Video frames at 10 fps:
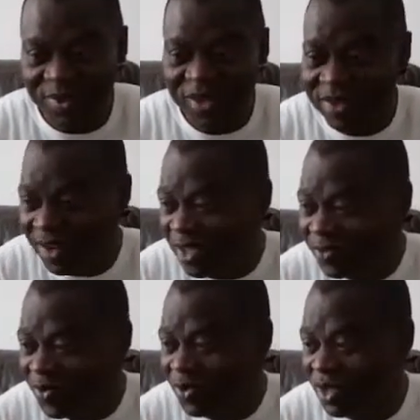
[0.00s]
in the next
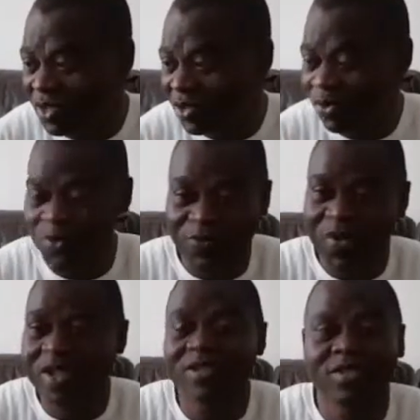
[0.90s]
few years, we've
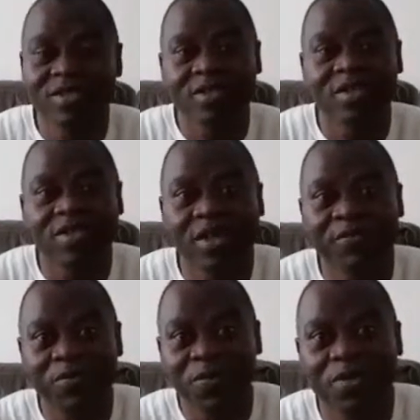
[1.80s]
had teachers
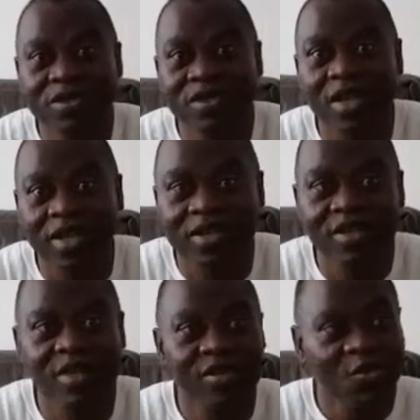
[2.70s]
and pupils saying,
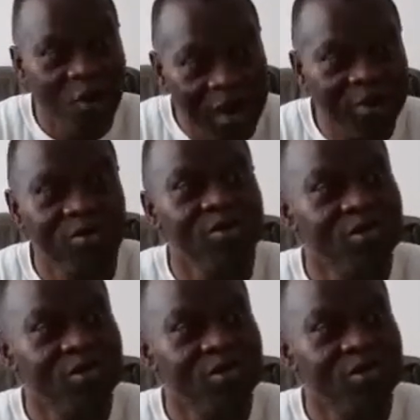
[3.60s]
wow,